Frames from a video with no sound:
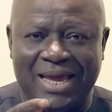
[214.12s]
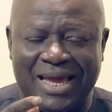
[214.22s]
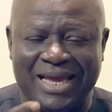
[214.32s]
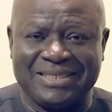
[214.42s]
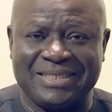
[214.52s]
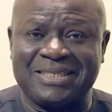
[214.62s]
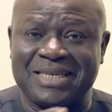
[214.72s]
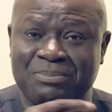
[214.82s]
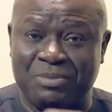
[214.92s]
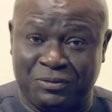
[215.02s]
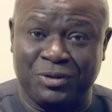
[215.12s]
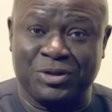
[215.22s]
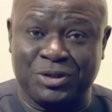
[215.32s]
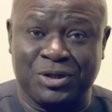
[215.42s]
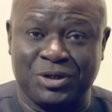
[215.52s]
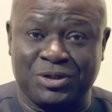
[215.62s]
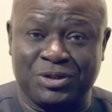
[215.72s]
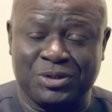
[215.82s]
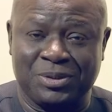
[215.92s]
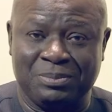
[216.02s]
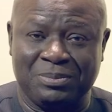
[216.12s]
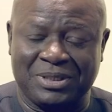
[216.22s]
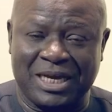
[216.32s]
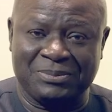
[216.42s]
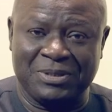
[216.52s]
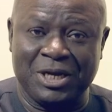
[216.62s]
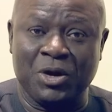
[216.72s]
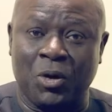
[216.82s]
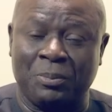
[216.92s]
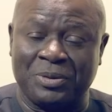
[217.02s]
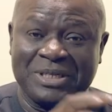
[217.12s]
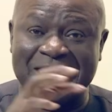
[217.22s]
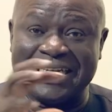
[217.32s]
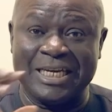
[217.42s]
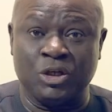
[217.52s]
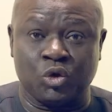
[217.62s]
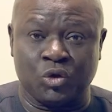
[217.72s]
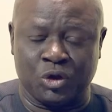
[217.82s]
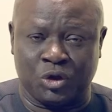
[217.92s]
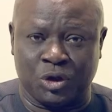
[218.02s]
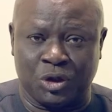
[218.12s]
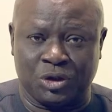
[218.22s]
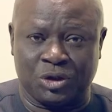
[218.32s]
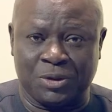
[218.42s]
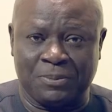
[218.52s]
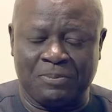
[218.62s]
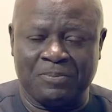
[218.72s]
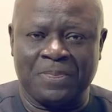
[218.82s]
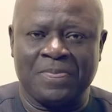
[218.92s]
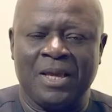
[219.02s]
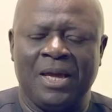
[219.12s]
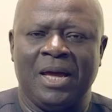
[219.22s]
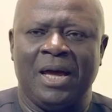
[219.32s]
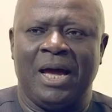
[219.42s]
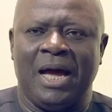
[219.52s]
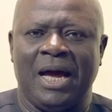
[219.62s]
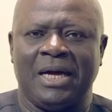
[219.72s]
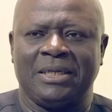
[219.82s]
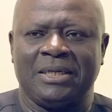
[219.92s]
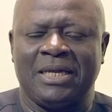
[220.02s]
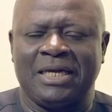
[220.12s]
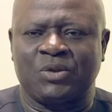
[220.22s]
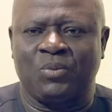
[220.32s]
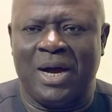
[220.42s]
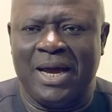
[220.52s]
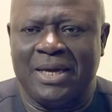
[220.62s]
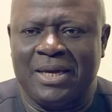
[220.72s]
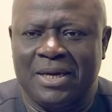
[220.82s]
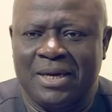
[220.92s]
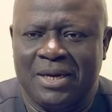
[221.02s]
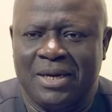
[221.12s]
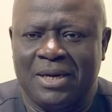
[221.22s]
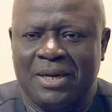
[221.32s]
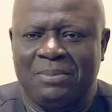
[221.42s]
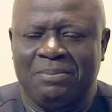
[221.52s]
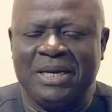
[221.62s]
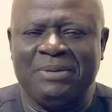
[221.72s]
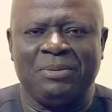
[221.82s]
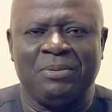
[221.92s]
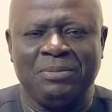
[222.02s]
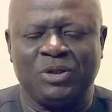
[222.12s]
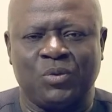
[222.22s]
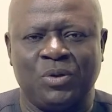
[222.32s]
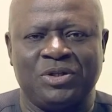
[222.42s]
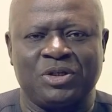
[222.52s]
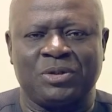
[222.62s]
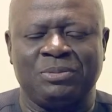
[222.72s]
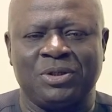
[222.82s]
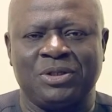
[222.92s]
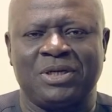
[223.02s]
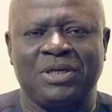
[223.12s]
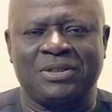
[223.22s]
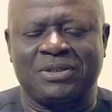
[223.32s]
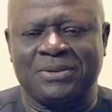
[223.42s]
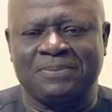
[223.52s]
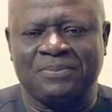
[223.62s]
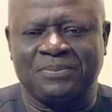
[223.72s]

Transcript: existed before the church, but has been incorporated into the church. And that's why Many people misquote the scripture. It says,